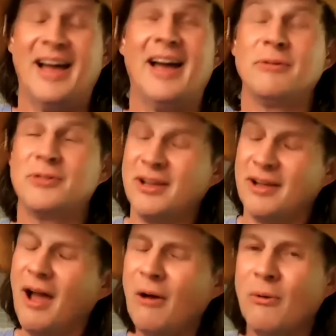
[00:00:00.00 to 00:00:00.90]
I was
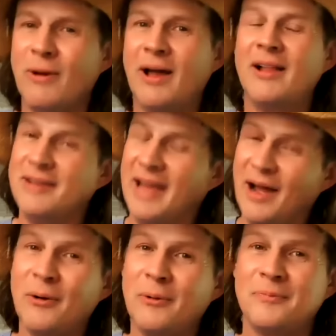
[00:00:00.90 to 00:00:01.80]
like, oh, well,
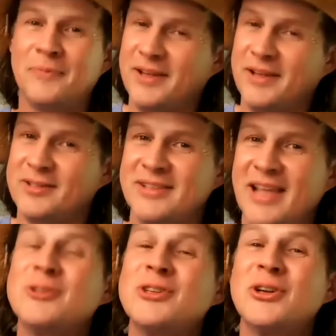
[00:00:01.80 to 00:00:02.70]
now it's
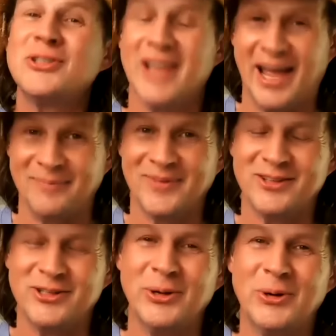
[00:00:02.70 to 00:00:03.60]
a good time
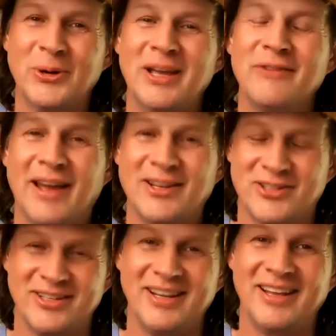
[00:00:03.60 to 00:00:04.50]
to
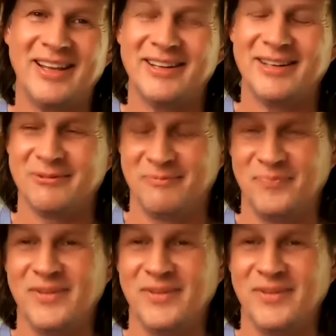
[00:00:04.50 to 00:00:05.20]
invest in